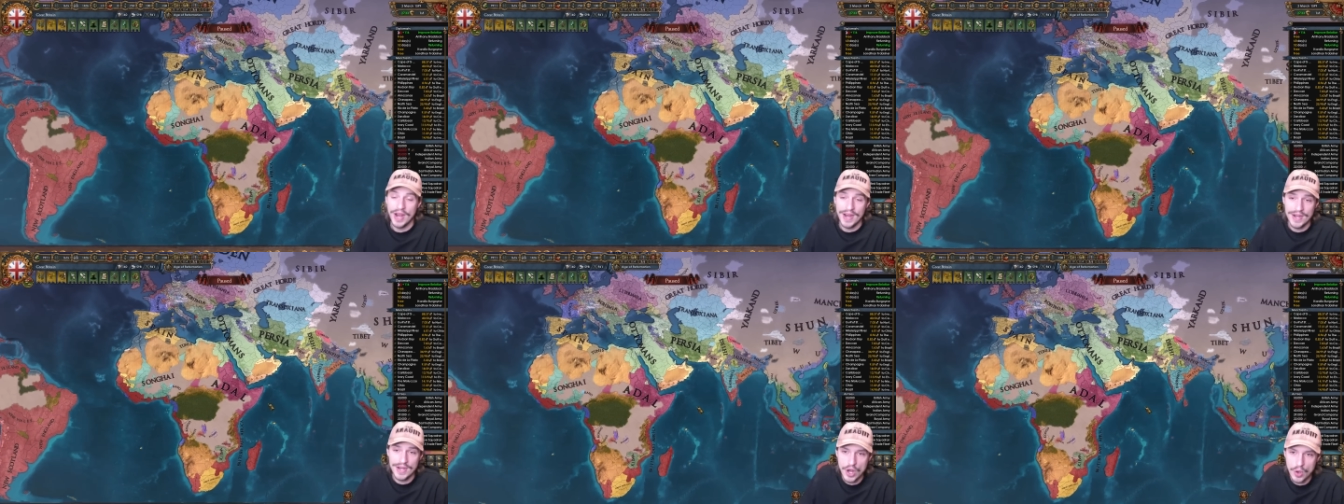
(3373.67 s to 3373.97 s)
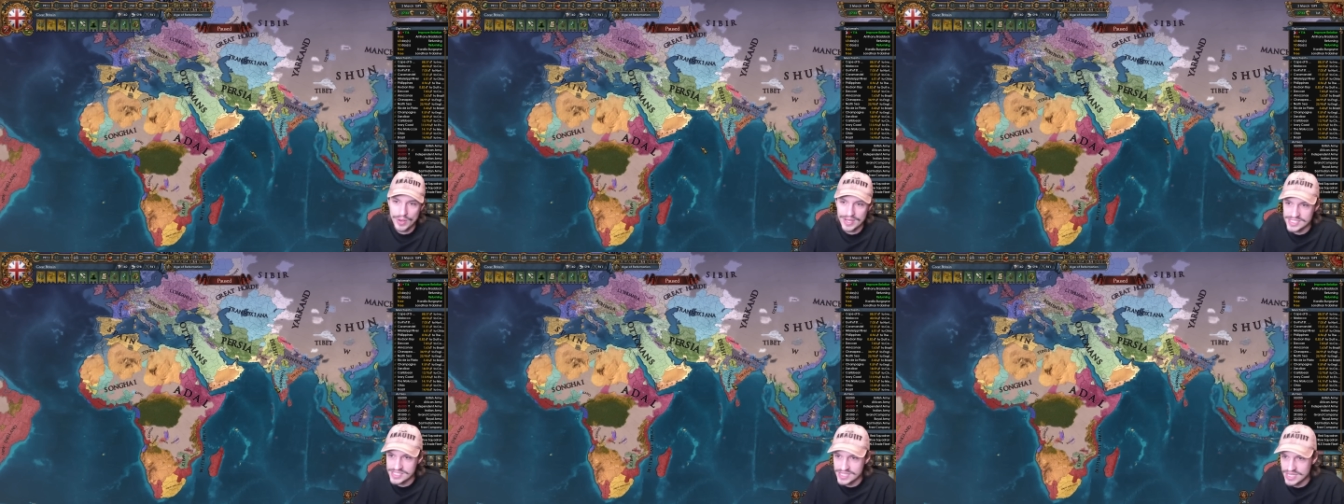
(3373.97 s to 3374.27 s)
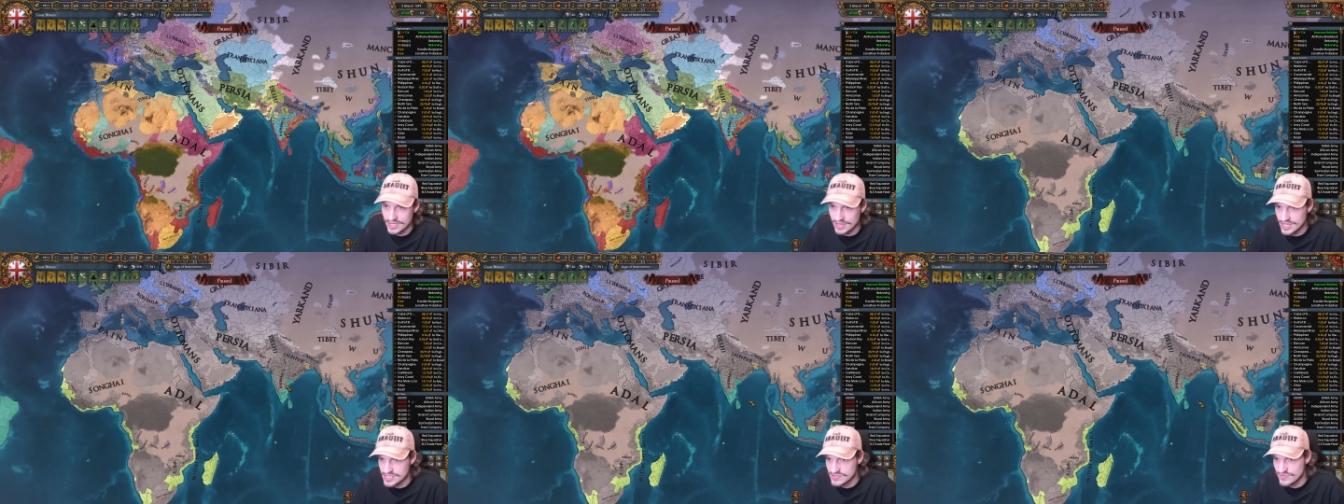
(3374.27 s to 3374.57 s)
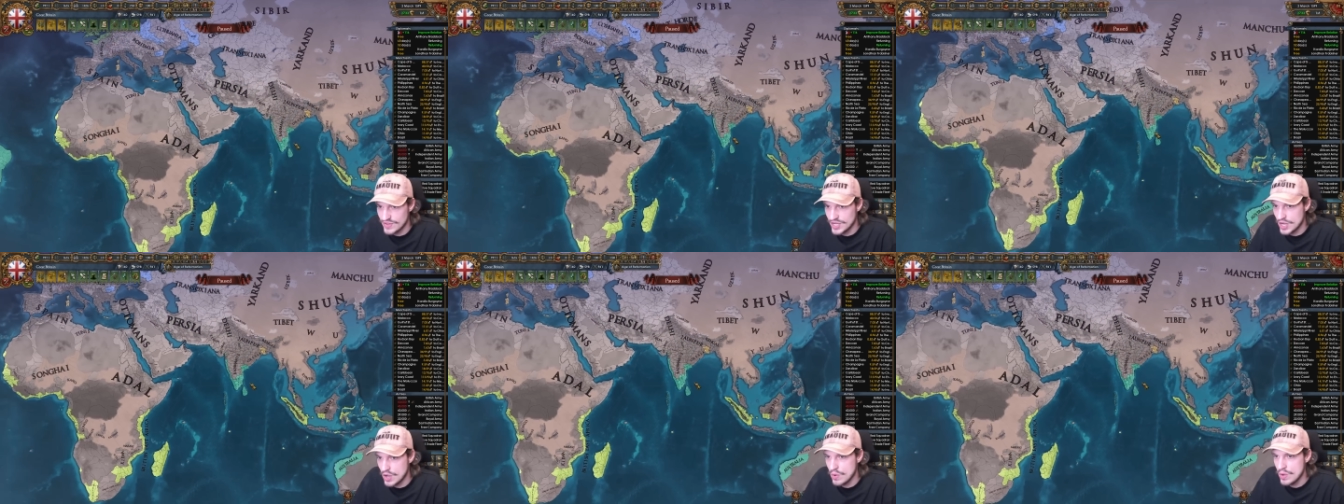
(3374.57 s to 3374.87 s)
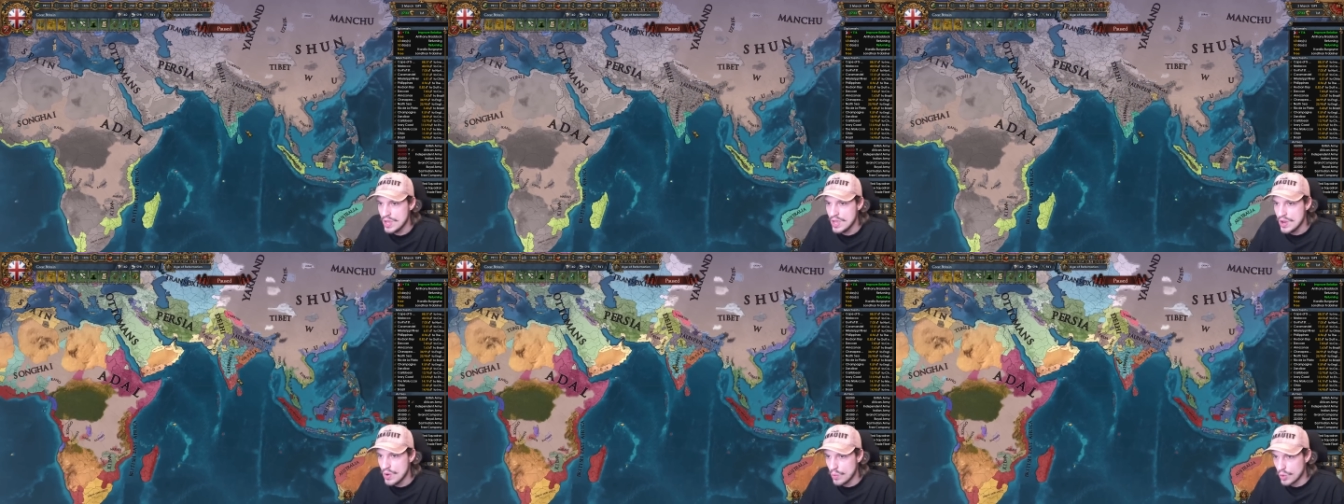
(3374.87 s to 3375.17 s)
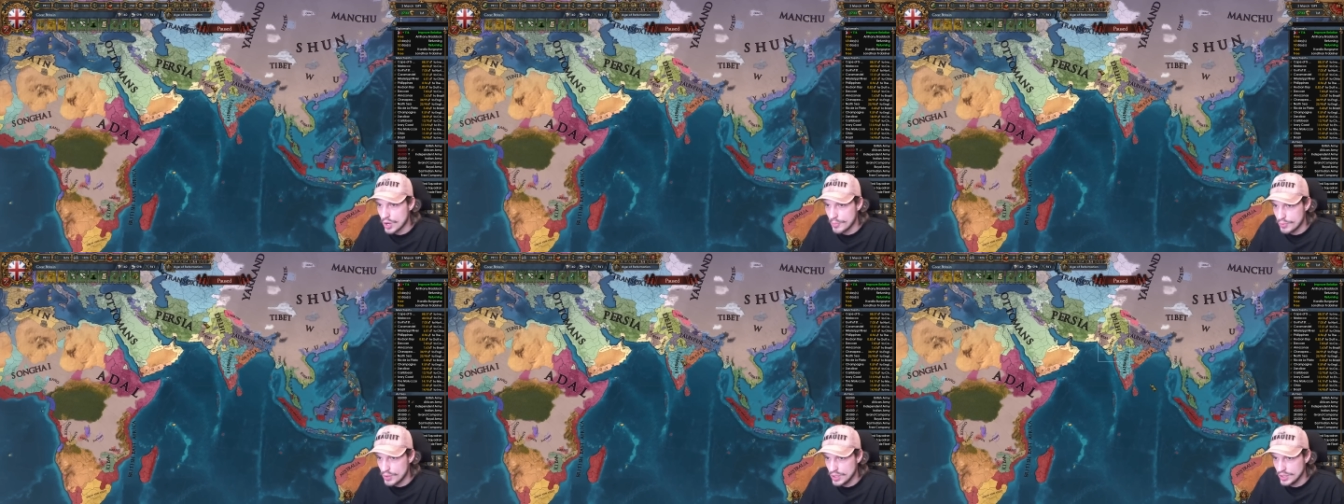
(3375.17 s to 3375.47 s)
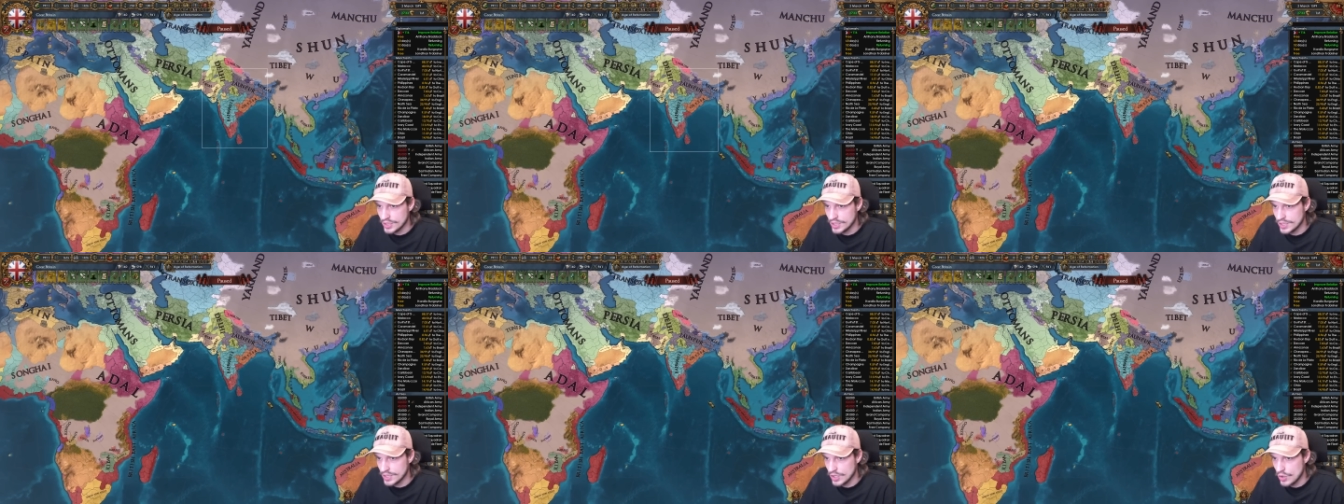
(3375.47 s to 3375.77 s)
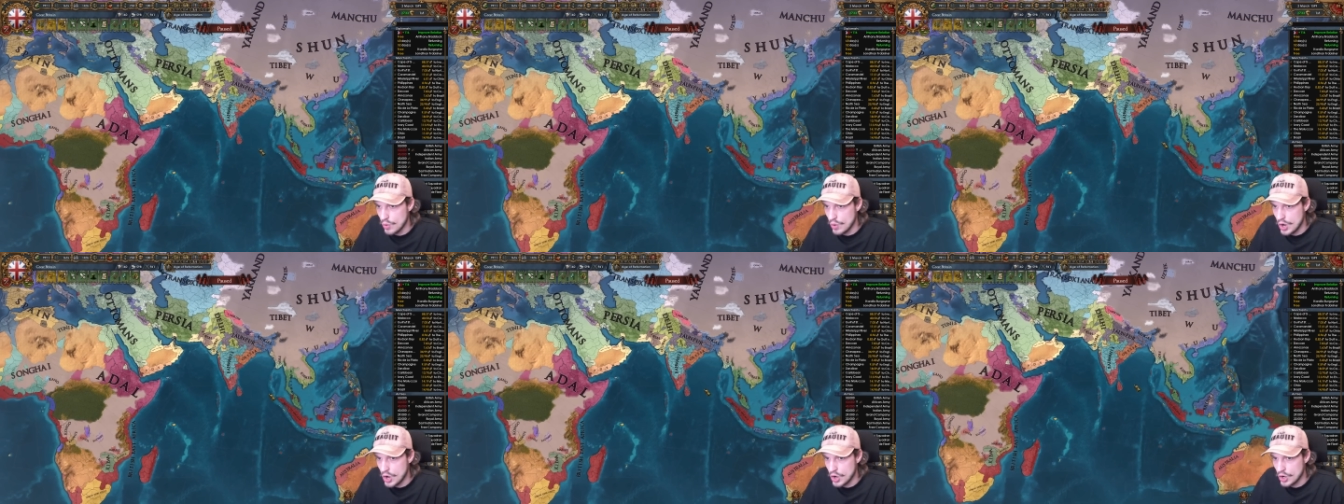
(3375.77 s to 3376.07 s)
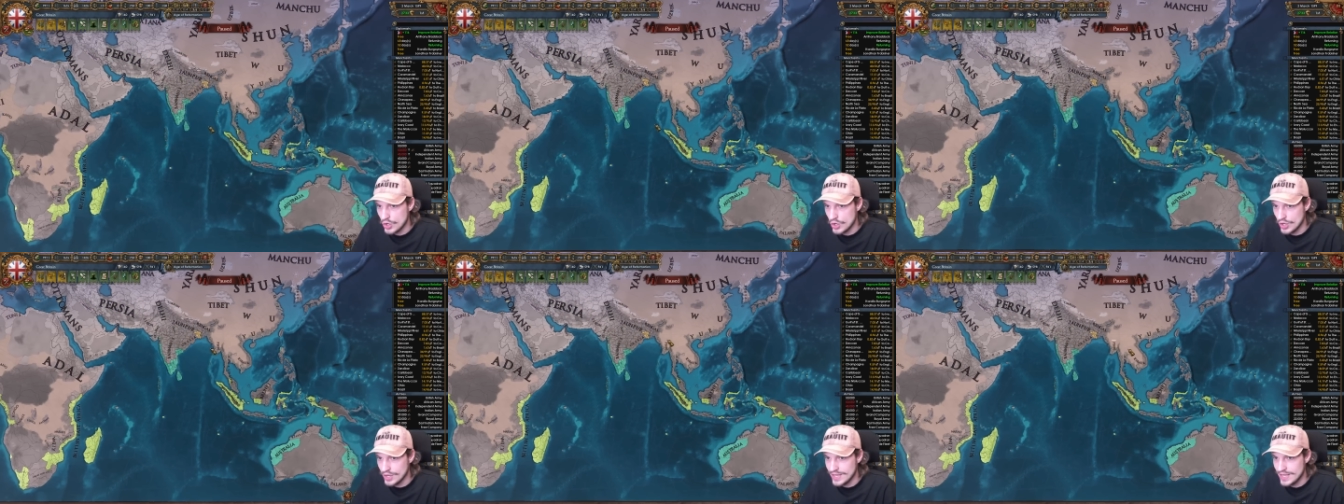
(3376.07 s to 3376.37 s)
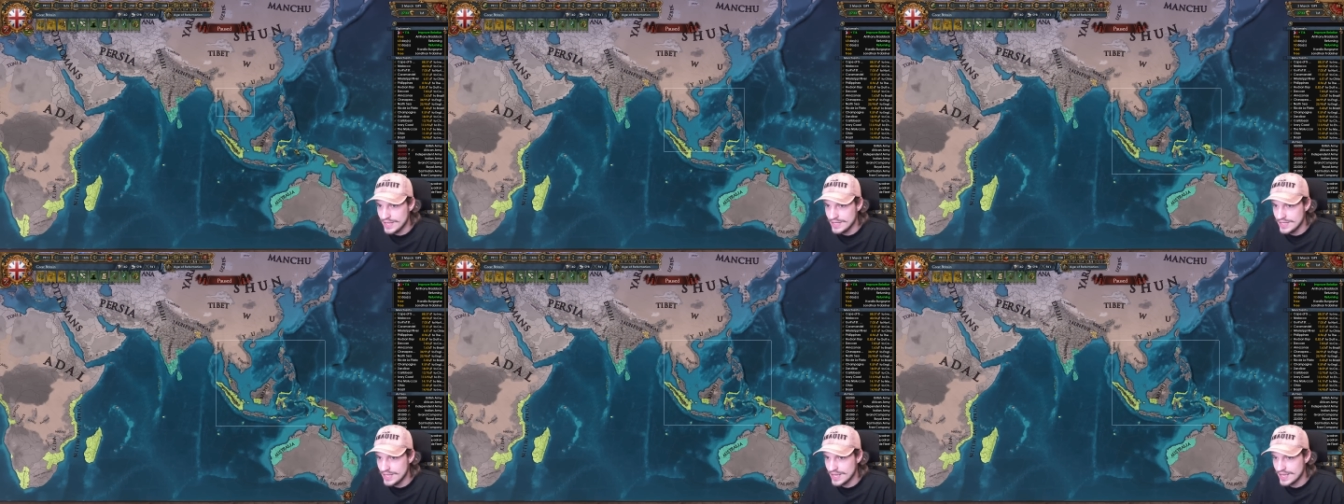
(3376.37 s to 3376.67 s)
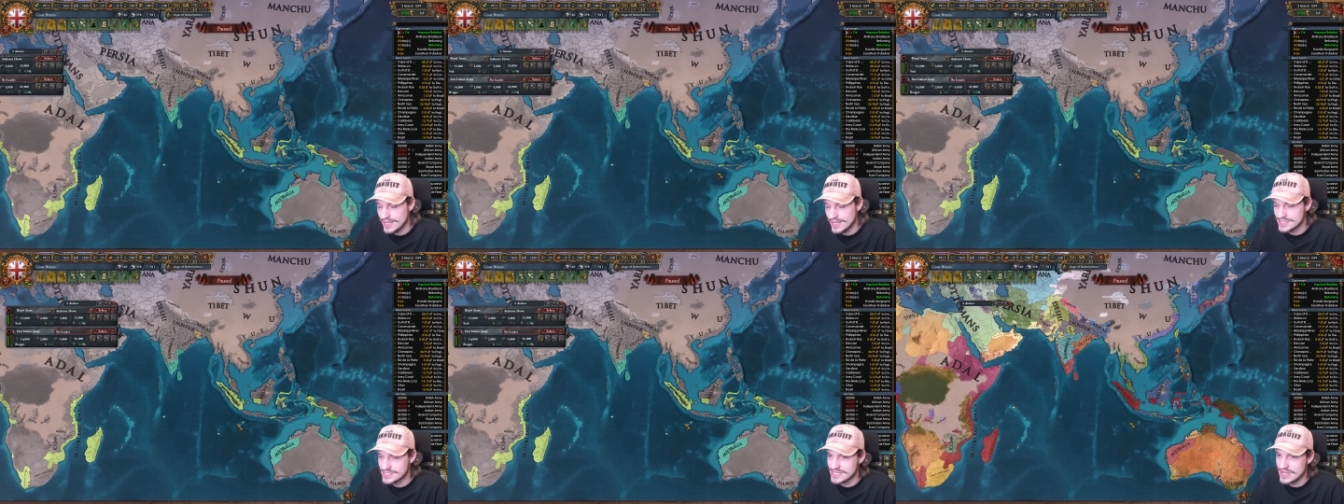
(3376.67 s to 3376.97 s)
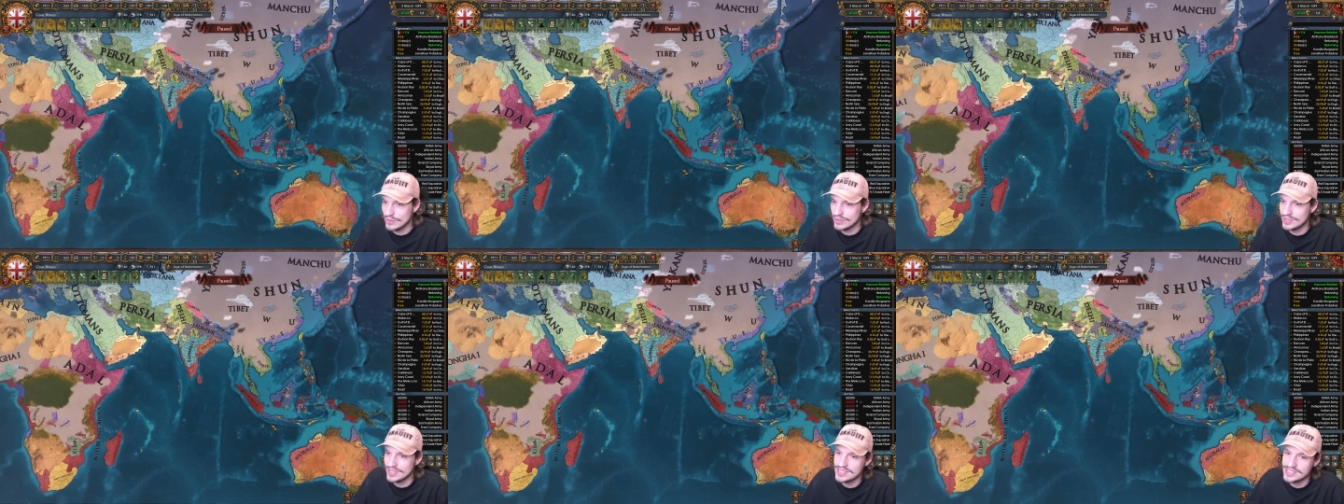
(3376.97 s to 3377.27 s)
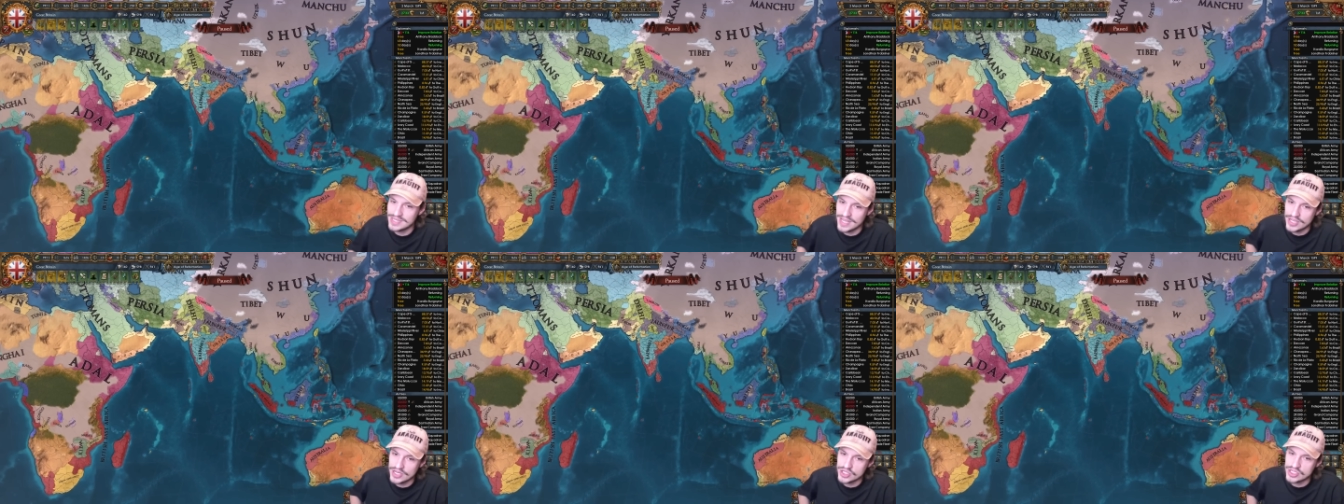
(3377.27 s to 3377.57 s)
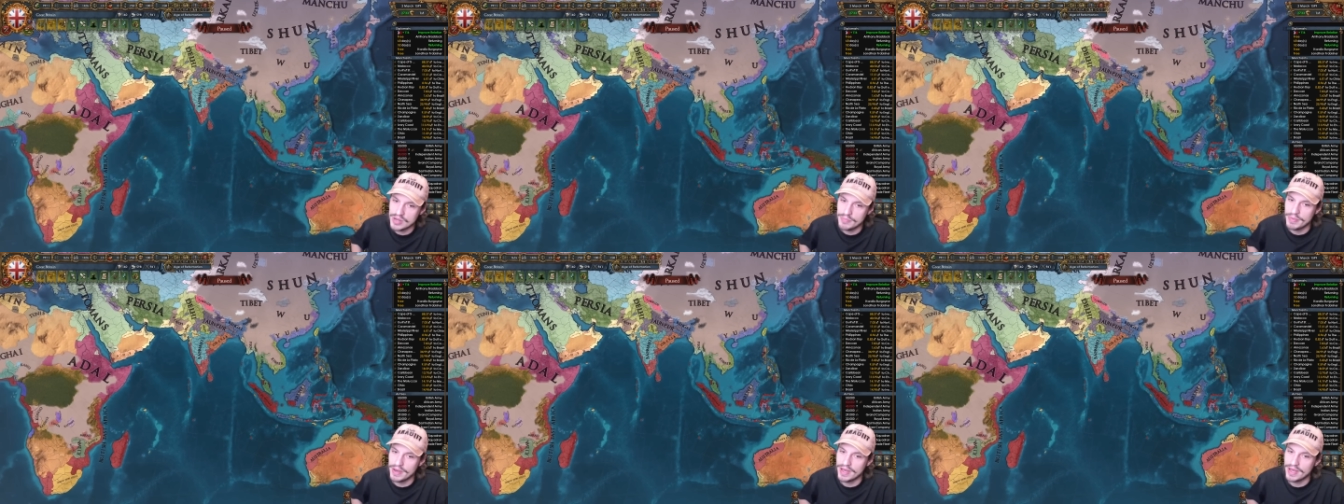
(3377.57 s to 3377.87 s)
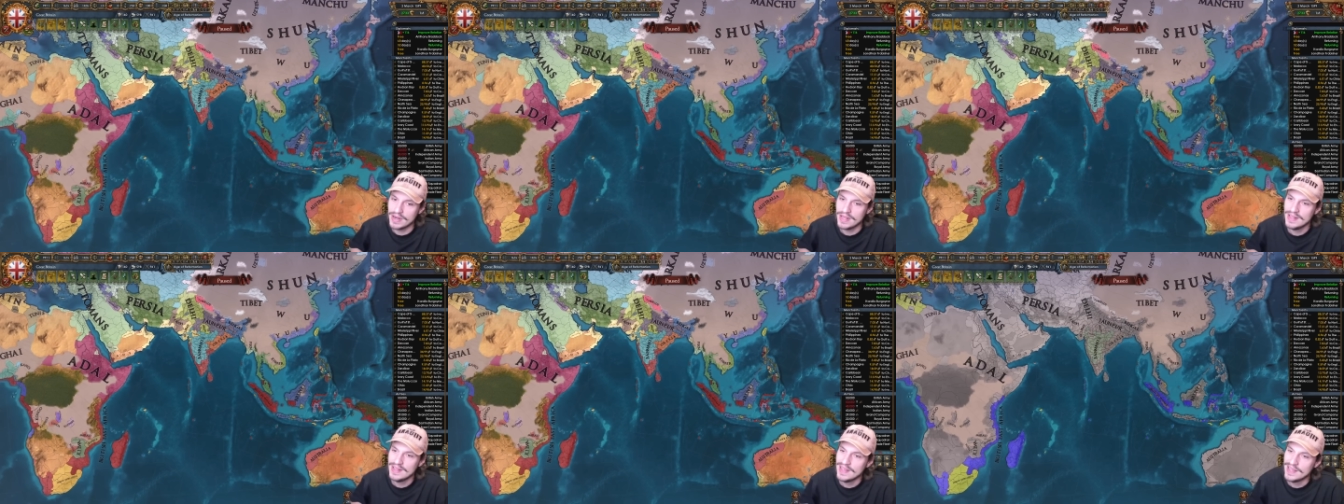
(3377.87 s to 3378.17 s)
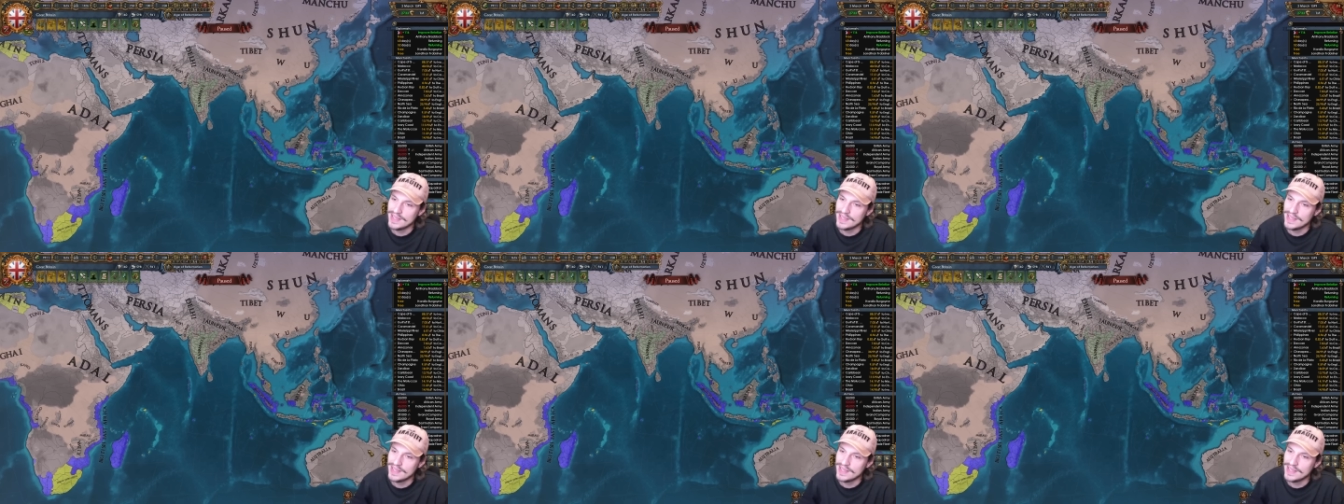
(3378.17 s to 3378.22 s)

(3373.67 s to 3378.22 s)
I know I said this video, we're probably gonna go hard on India and Southeast Asia, but,